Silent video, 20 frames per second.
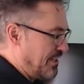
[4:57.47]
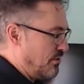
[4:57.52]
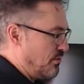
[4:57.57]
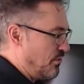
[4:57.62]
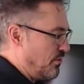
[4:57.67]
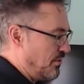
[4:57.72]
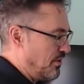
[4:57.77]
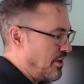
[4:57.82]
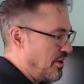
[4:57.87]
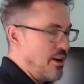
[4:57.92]
or
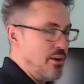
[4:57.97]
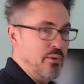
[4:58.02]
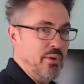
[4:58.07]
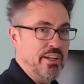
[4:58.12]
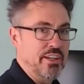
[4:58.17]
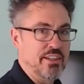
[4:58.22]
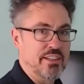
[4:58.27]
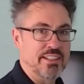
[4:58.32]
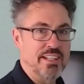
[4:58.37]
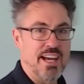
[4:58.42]
lowering
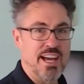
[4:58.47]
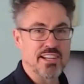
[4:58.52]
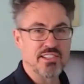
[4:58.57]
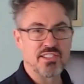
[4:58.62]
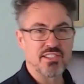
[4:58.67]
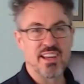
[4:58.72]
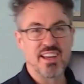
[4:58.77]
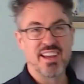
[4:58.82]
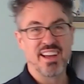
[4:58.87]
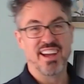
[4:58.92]
your desk.
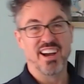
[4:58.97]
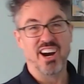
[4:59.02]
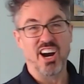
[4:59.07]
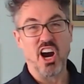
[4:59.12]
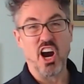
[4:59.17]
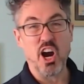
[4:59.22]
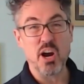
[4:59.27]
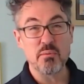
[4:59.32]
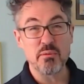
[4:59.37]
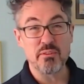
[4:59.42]

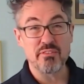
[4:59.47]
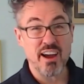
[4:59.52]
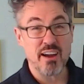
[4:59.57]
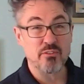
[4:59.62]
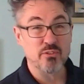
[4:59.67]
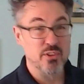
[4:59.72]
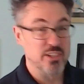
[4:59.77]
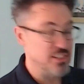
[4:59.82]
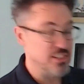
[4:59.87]
I'm of average